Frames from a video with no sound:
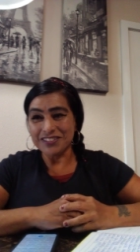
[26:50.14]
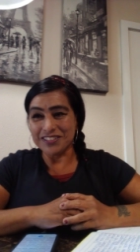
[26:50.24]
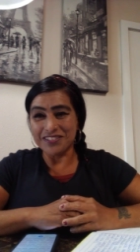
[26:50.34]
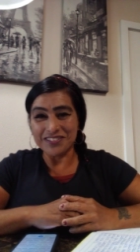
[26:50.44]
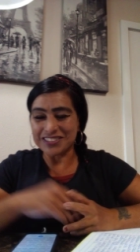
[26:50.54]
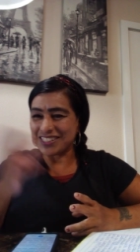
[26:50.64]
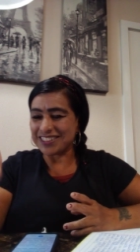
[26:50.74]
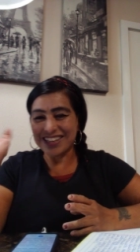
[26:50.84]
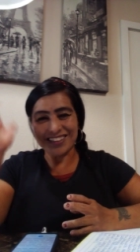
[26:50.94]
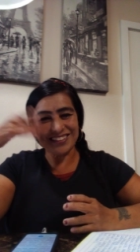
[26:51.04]
You know, it's
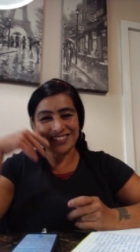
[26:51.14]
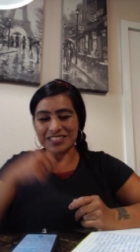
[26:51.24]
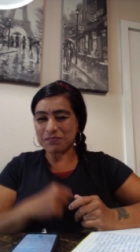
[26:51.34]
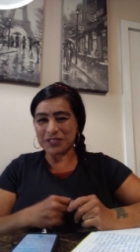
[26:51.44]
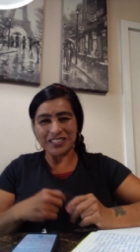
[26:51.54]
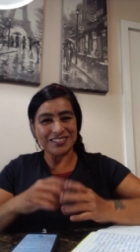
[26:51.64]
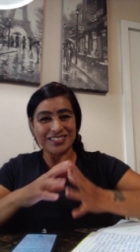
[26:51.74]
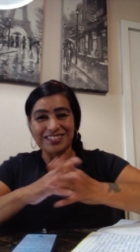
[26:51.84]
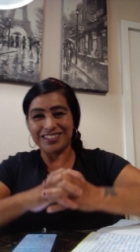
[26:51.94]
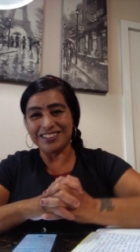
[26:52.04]
like that easy
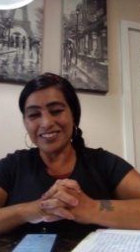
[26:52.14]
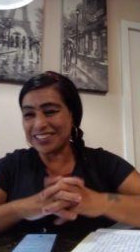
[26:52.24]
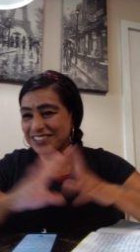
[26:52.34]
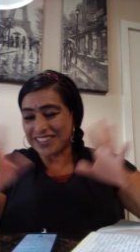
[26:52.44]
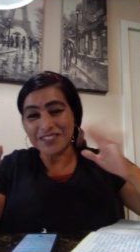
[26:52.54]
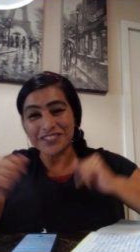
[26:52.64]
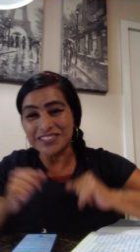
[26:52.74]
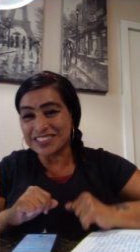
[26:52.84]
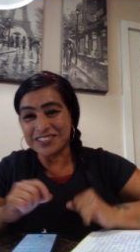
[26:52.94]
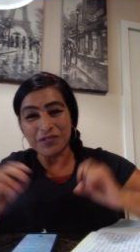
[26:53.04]
peasy. Like, that
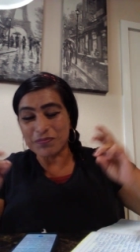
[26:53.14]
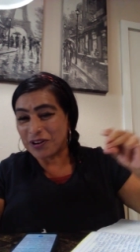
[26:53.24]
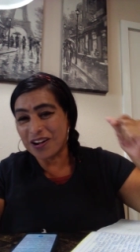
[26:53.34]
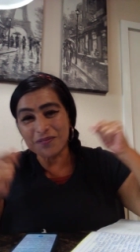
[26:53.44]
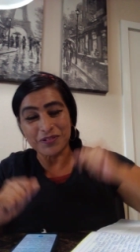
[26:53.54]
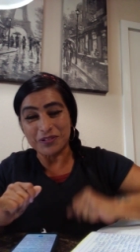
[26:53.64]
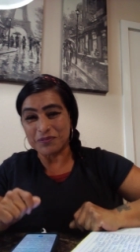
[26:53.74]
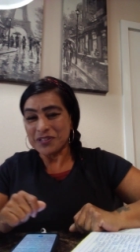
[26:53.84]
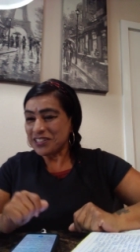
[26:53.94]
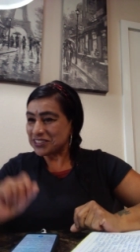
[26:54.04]
wasn't no
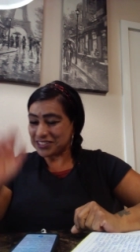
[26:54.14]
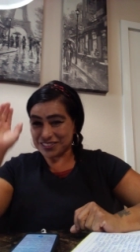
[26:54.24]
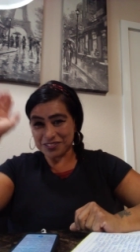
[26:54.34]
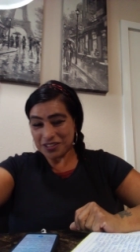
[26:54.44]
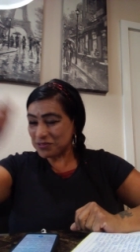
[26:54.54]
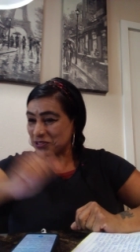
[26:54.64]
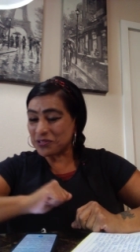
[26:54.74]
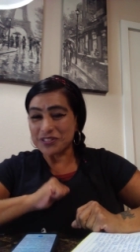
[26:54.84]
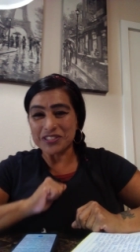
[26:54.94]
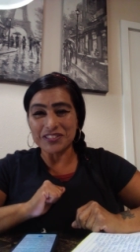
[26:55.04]
problem. She said, now we're
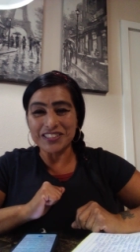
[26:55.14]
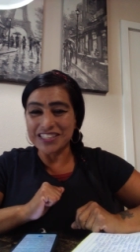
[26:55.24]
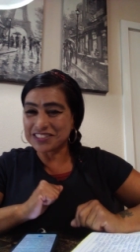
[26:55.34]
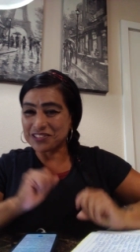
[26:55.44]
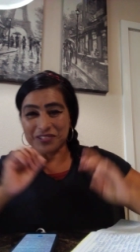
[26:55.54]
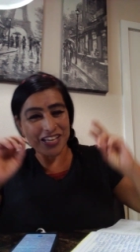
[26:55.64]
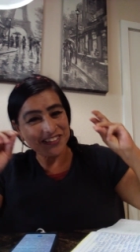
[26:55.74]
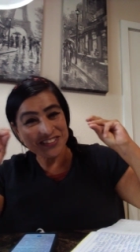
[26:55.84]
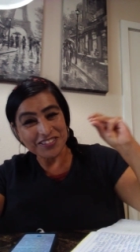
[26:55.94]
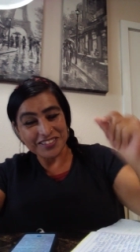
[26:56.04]
going to the next
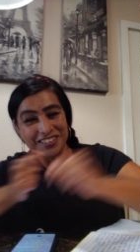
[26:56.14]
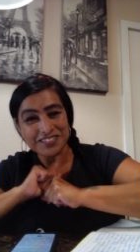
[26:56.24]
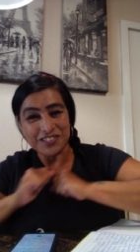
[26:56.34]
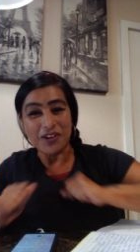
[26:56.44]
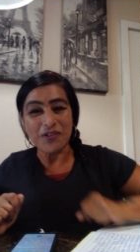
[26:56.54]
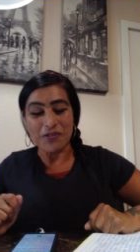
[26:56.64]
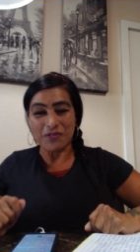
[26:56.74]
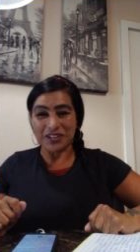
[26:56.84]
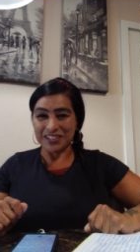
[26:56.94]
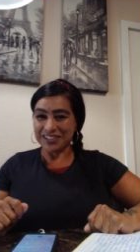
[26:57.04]
location. Let's
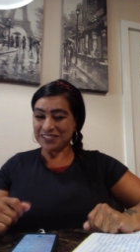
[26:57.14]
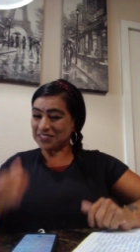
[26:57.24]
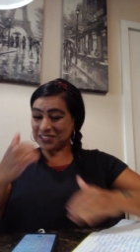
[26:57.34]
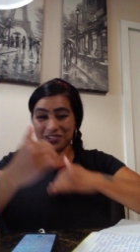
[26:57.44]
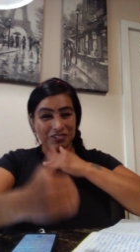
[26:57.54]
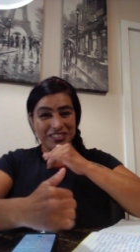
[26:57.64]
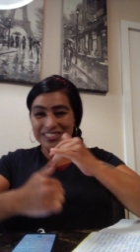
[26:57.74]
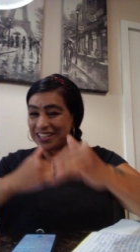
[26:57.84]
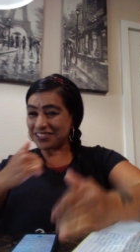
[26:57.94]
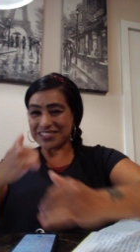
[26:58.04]
go. We're going
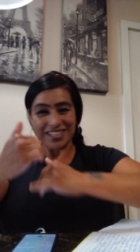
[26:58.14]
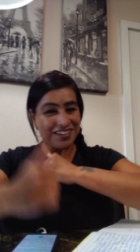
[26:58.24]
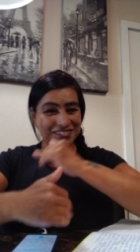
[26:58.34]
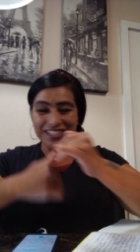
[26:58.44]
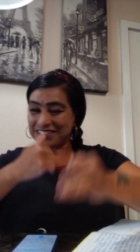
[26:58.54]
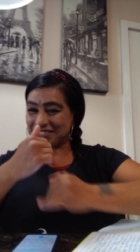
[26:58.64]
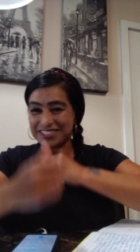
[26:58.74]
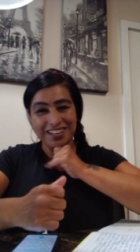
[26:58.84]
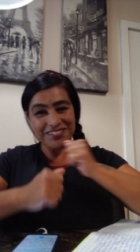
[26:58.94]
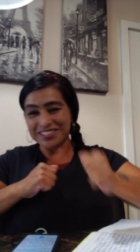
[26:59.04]
town to town, town to
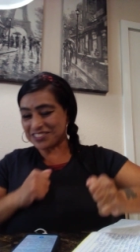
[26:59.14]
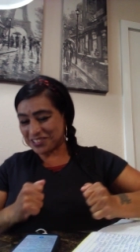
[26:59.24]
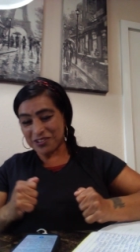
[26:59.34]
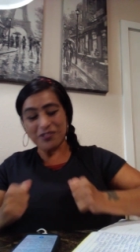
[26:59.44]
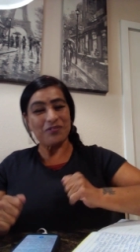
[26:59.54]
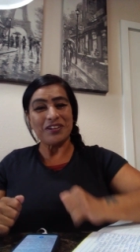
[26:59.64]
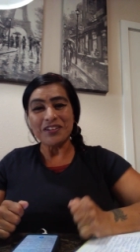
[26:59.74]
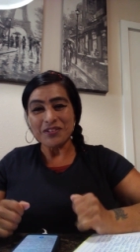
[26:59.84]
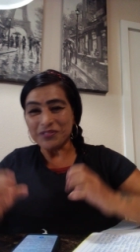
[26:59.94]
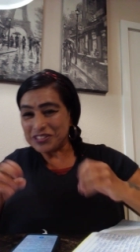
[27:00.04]
town. Let's go.
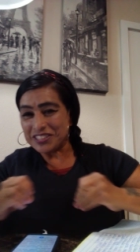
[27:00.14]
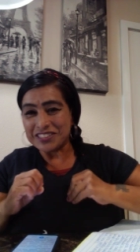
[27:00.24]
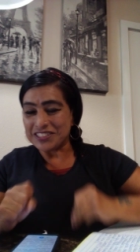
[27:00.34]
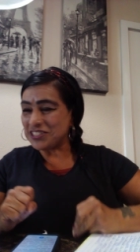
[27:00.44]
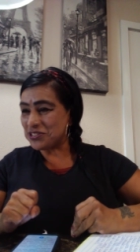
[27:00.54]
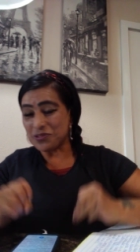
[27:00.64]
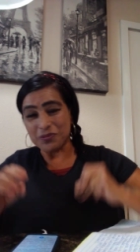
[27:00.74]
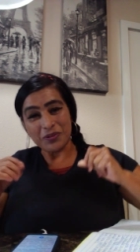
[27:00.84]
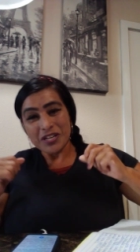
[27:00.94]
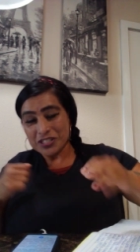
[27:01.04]
What are you going to
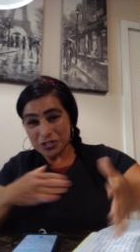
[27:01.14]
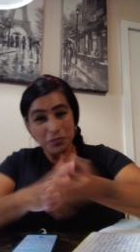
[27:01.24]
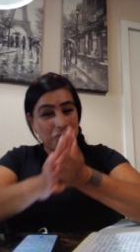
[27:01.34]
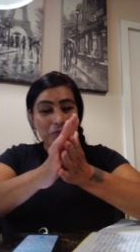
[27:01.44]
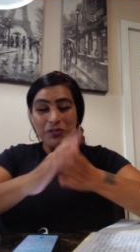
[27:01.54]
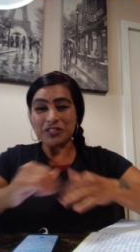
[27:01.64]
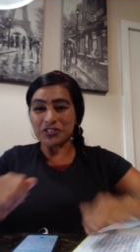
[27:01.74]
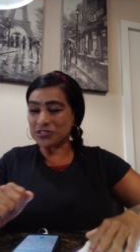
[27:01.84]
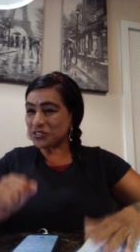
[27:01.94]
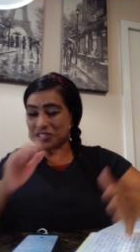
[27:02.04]
do? She put me in
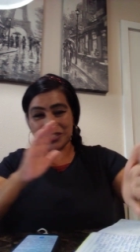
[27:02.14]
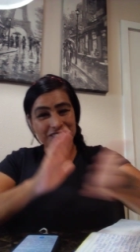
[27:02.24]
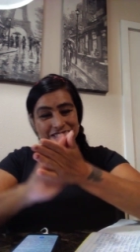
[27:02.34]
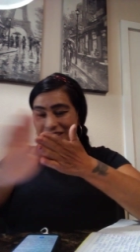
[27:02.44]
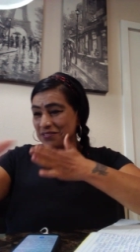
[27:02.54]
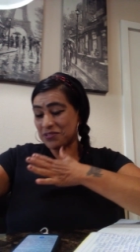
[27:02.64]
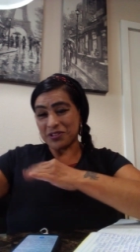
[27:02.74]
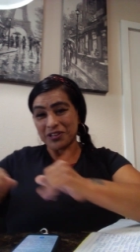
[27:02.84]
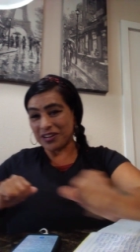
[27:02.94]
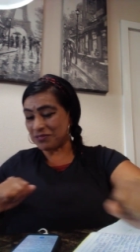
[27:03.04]
churches everywhere.